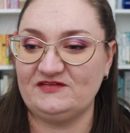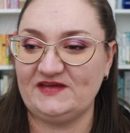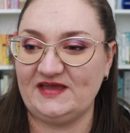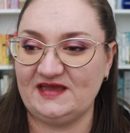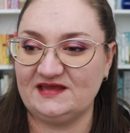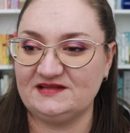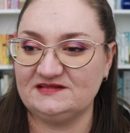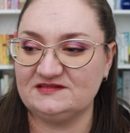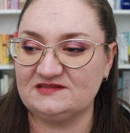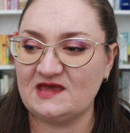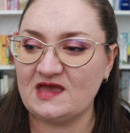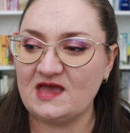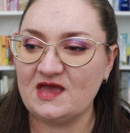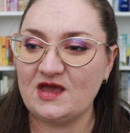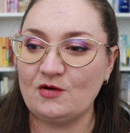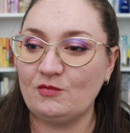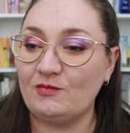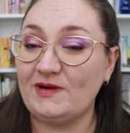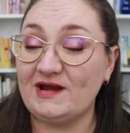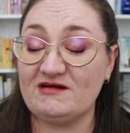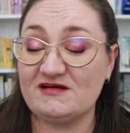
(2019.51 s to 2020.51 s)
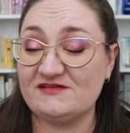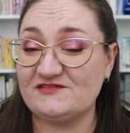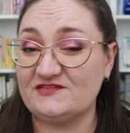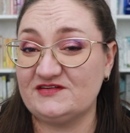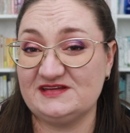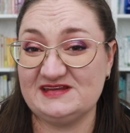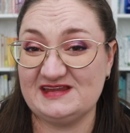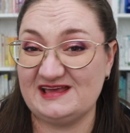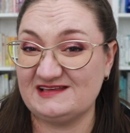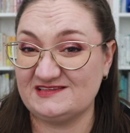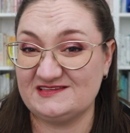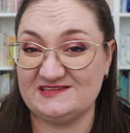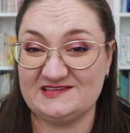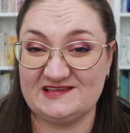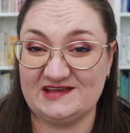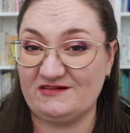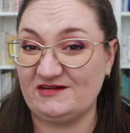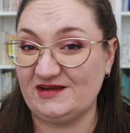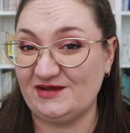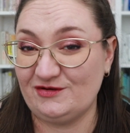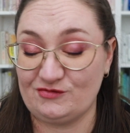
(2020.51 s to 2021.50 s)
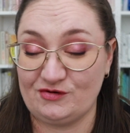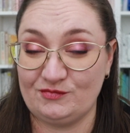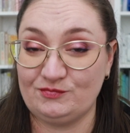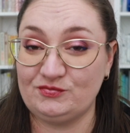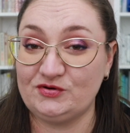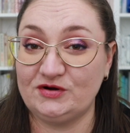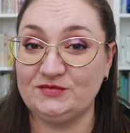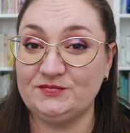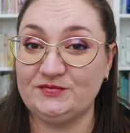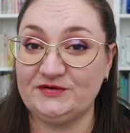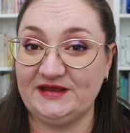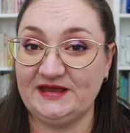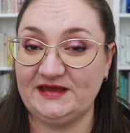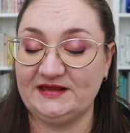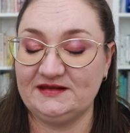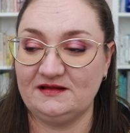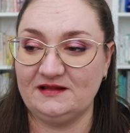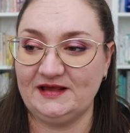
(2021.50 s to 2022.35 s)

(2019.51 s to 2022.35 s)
and wherever necessary or appropriate,